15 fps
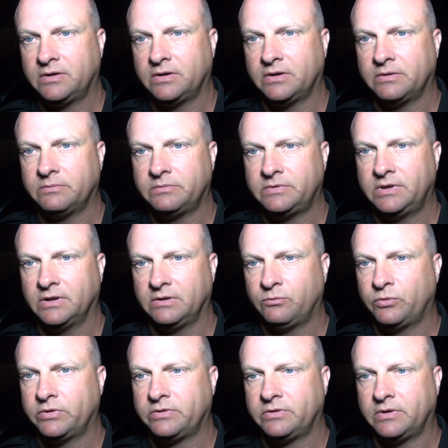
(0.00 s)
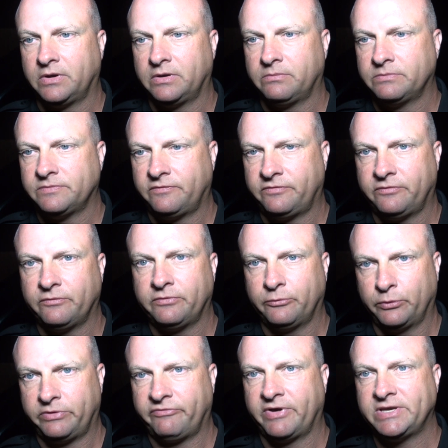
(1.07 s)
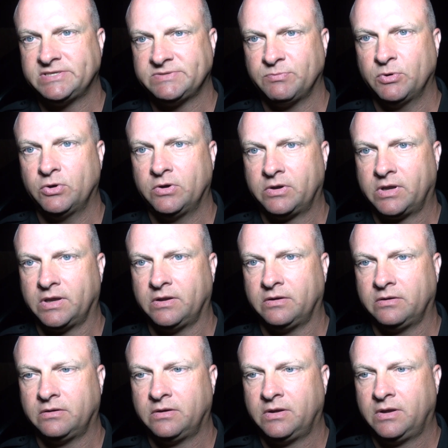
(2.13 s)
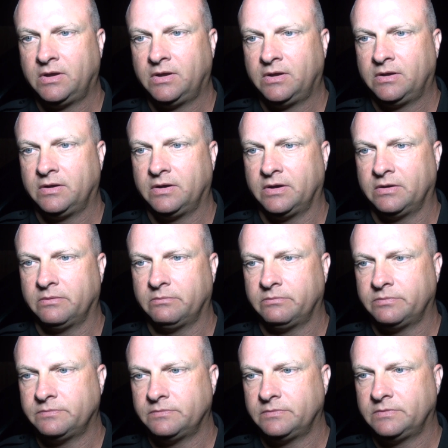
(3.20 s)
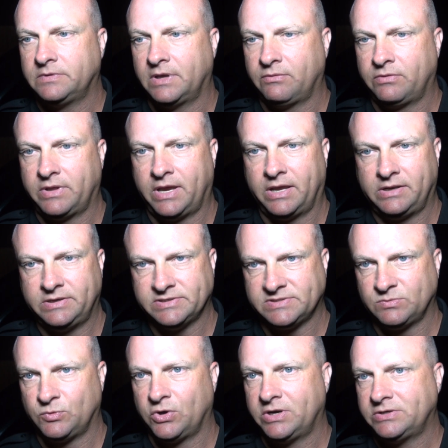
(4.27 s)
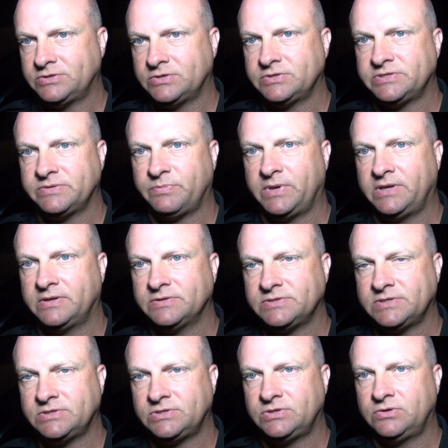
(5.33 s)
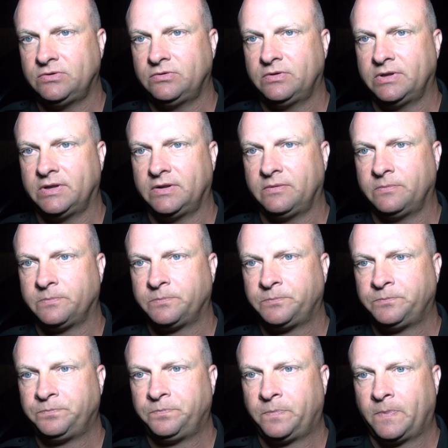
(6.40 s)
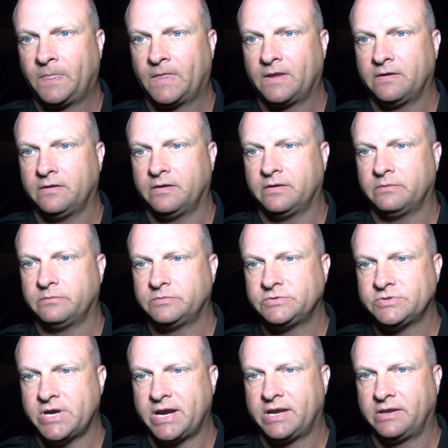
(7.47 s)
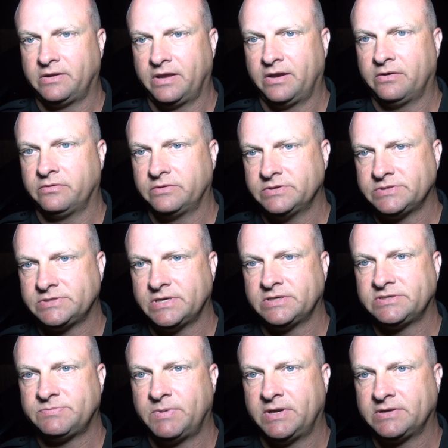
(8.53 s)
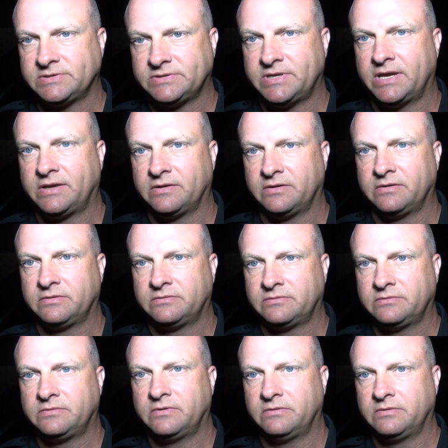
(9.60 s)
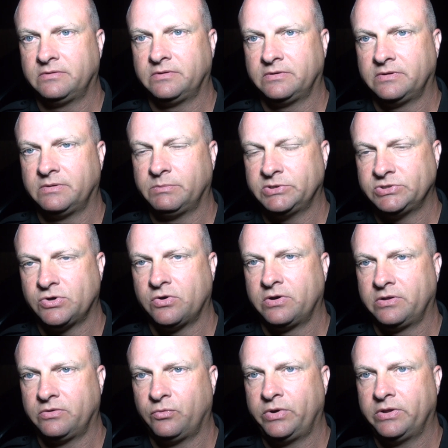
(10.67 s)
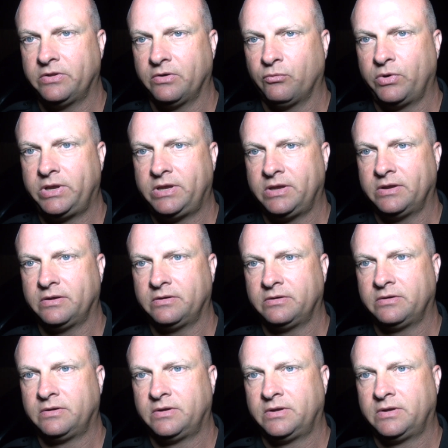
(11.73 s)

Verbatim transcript: um, dealing with, um, with Facebook and um, they, they had to get some grand jury subpoenas issued and tracking down the suspects, taking the majority of the week, their weekend.